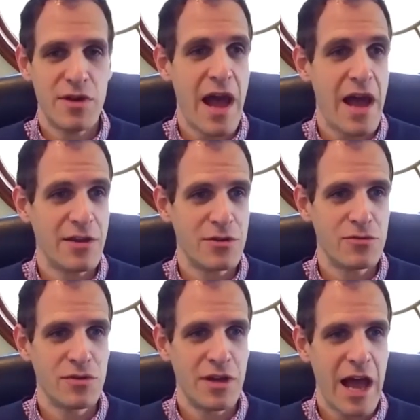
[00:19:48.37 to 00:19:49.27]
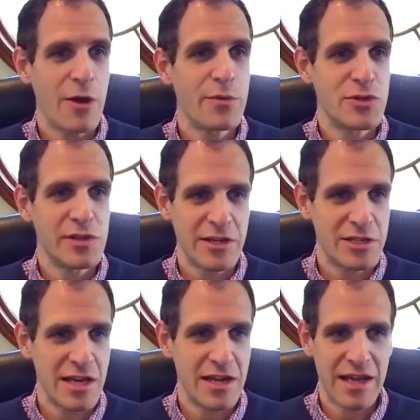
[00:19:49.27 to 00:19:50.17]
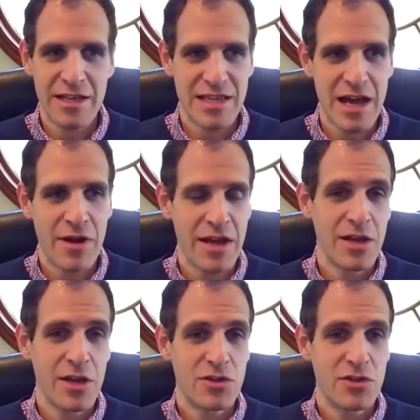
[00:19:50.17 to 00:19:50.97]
how would you legislate against that, right?